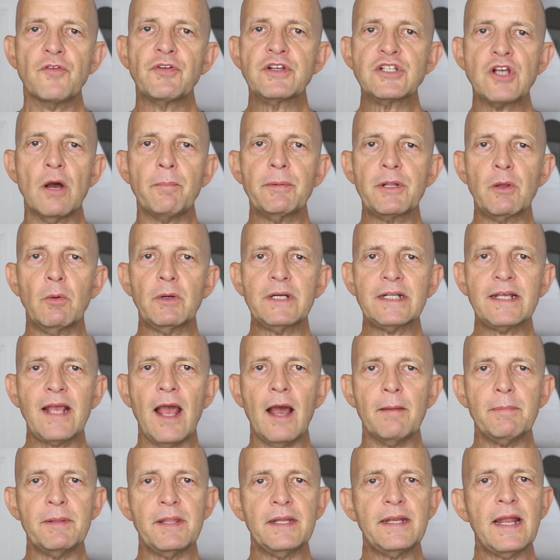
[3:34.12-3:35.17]
for example, you want a
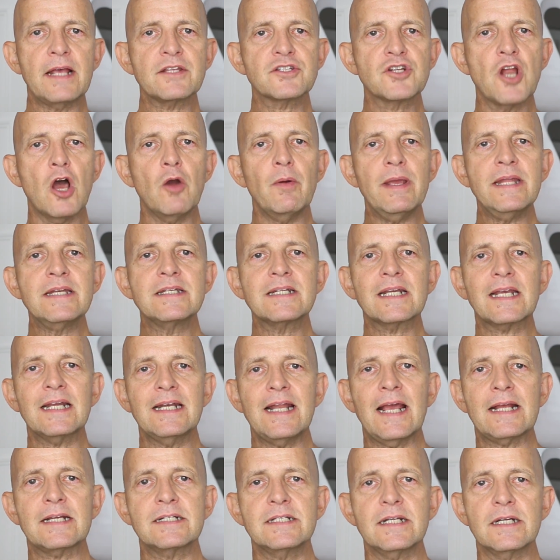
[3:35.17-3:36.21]
cabin that has no
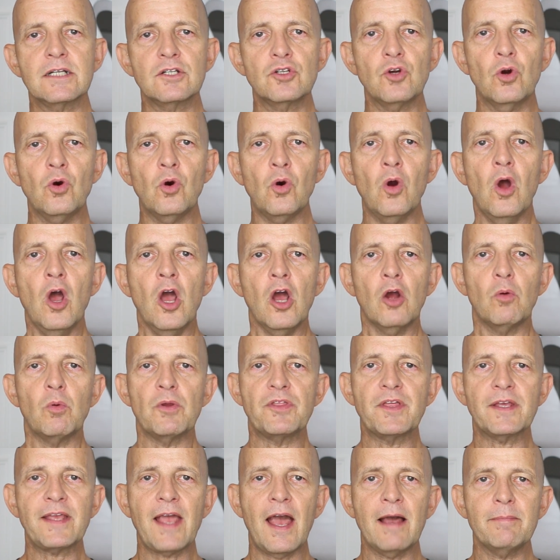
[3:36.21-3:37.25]
interconnecting door with
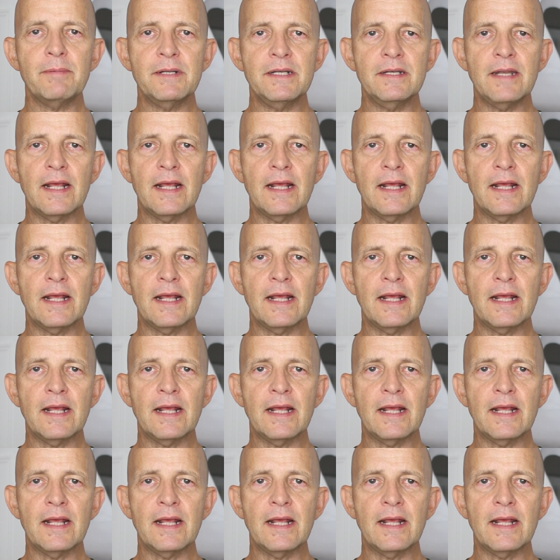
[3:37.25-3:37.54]
the cabin